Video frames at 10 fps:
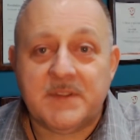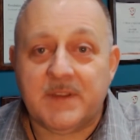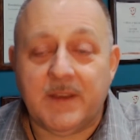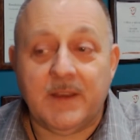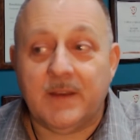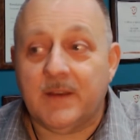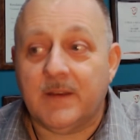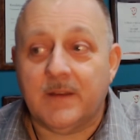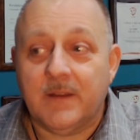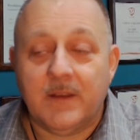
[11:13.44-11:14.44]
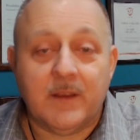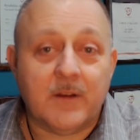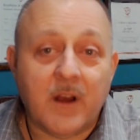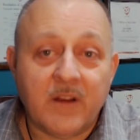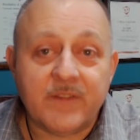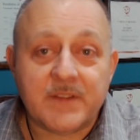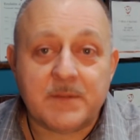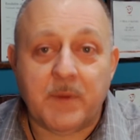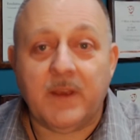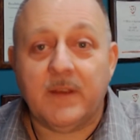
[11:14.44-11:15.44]
say an office
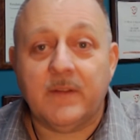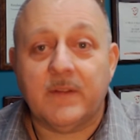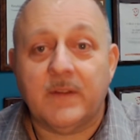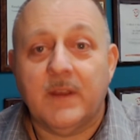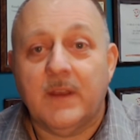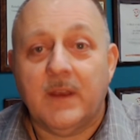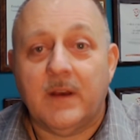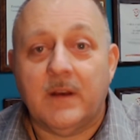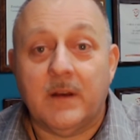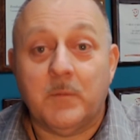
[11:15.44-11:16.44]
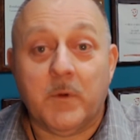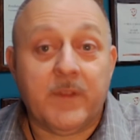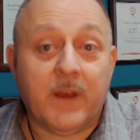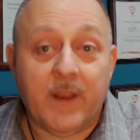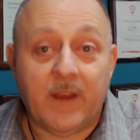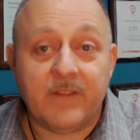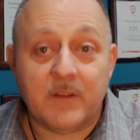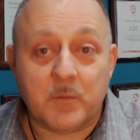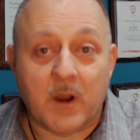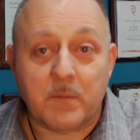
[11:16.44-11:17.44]
space without having
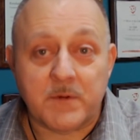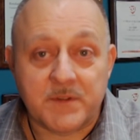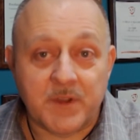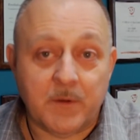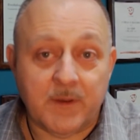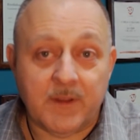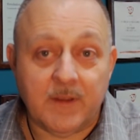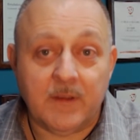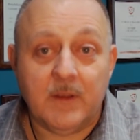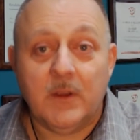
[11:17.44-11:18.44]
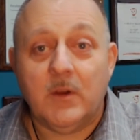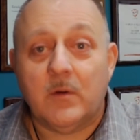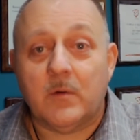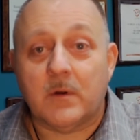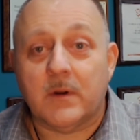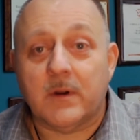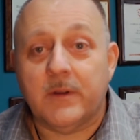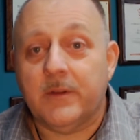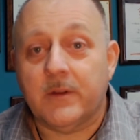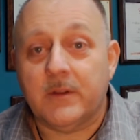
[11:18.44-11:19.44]
the proper zoning, or
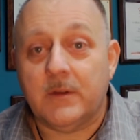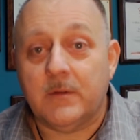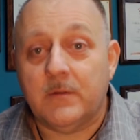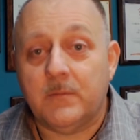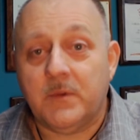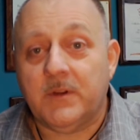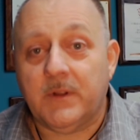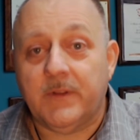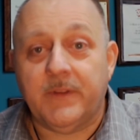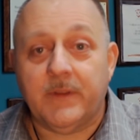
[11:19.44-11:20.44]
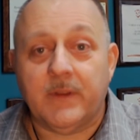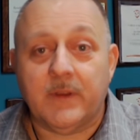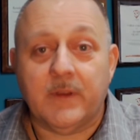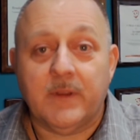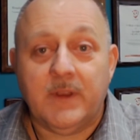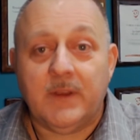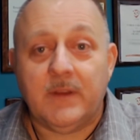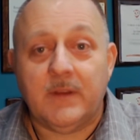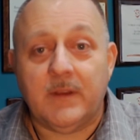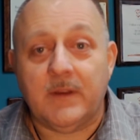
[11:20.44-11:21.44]
you're going to build
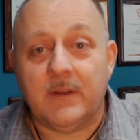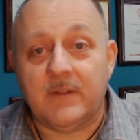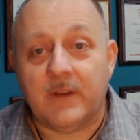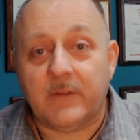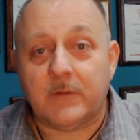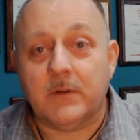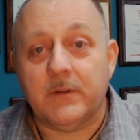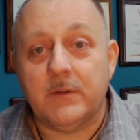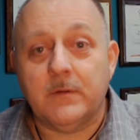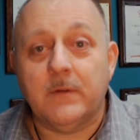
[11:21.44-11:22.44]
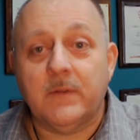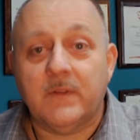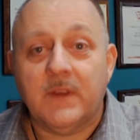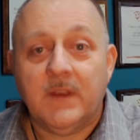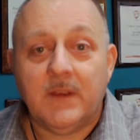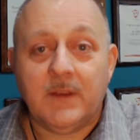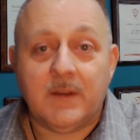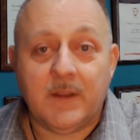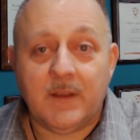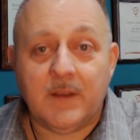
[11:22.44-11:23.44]
an industrial use
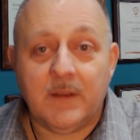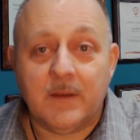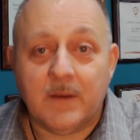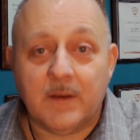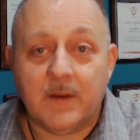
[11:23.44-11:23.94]
in a